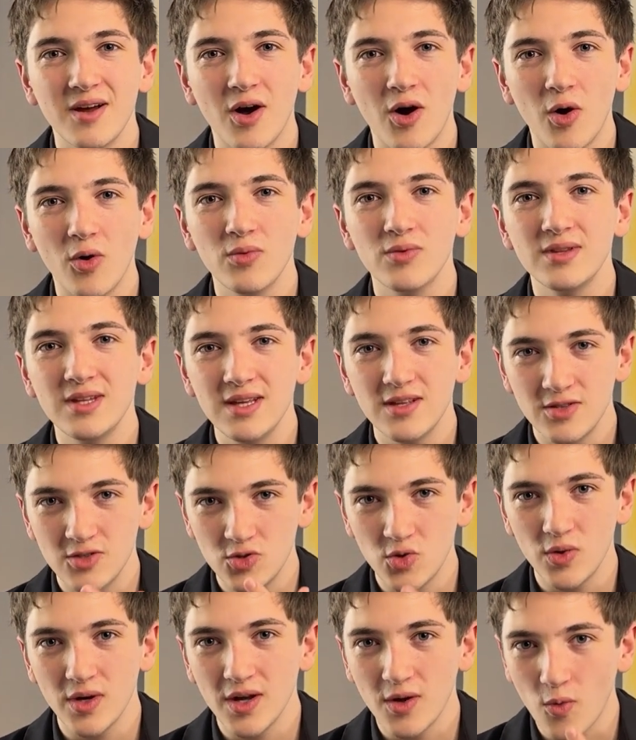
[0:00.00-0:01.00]
only
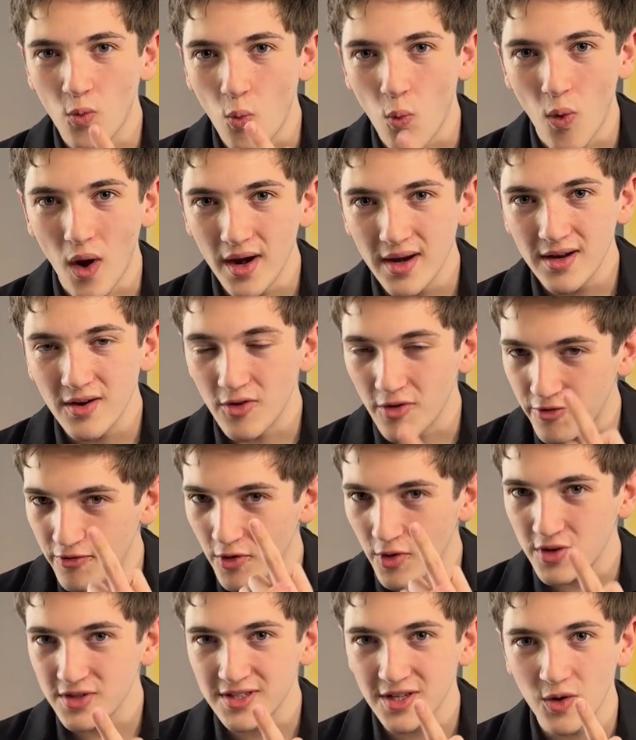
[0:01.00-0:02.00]
doing one or
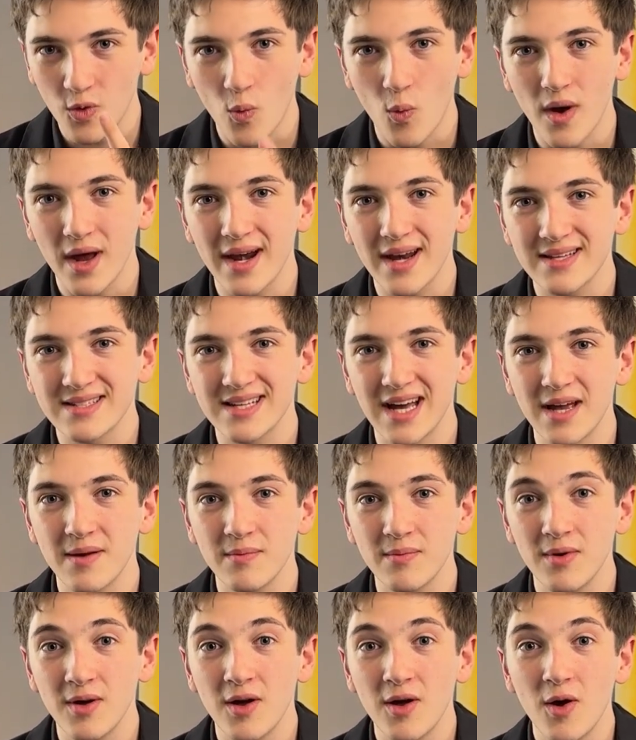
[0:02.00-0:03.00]
focusing on one at a
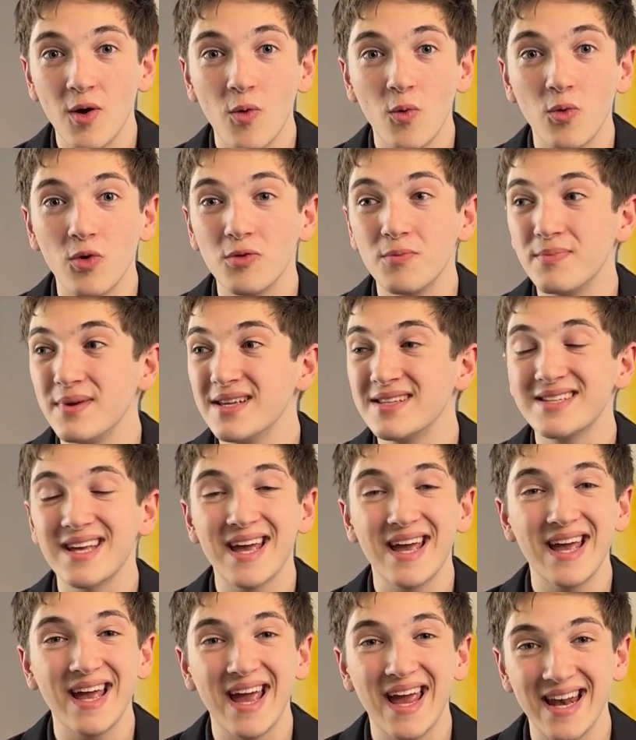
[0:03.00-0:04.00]
time will beat
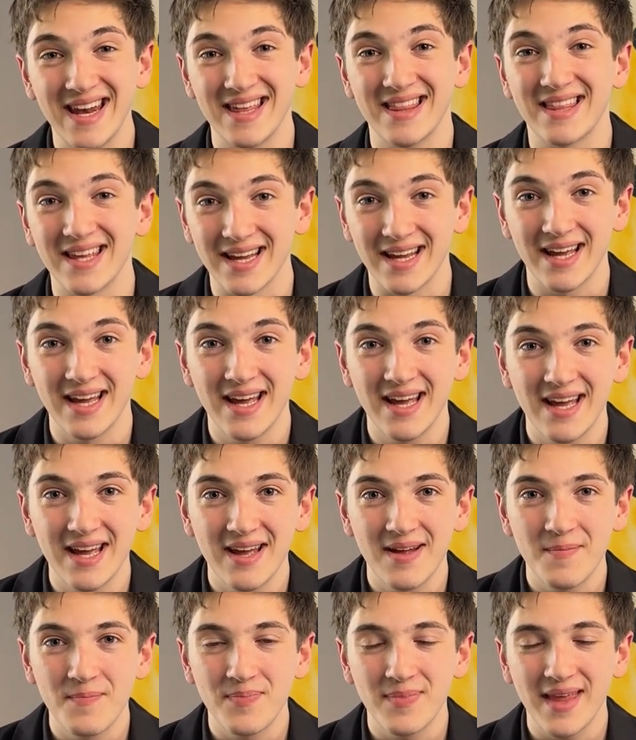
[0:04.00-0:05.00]
anything.
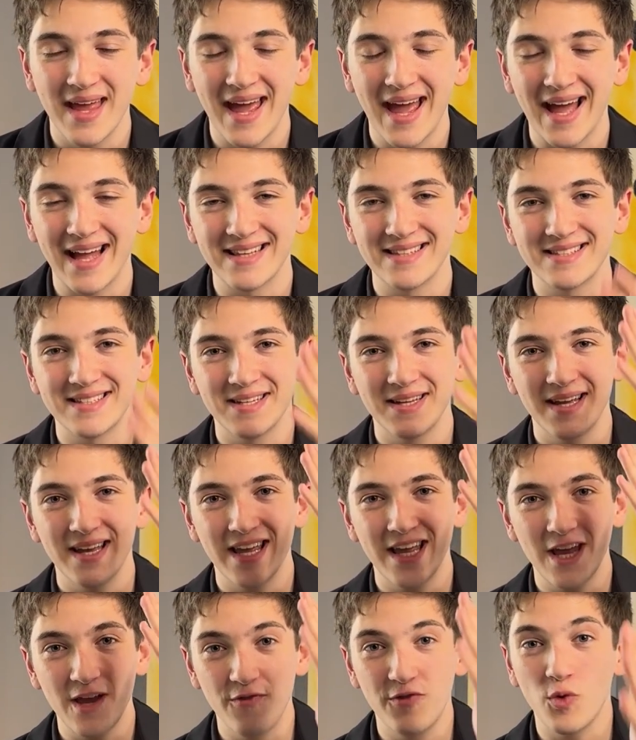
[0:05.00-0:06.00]
And
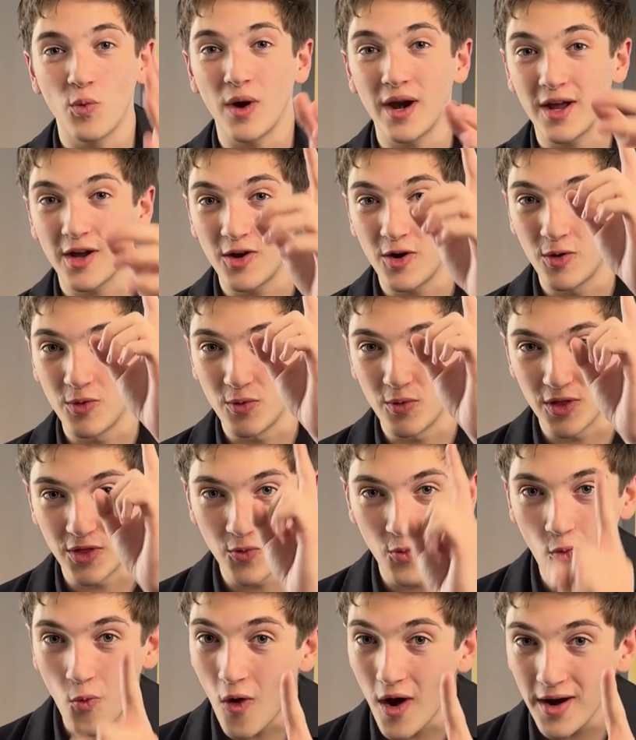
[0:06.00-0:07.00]
if you wanna go with
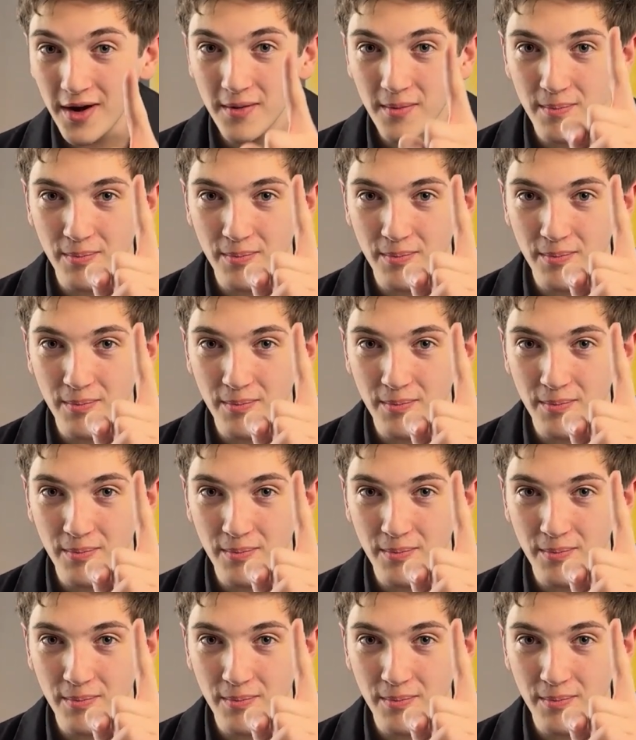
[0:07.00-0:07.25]
one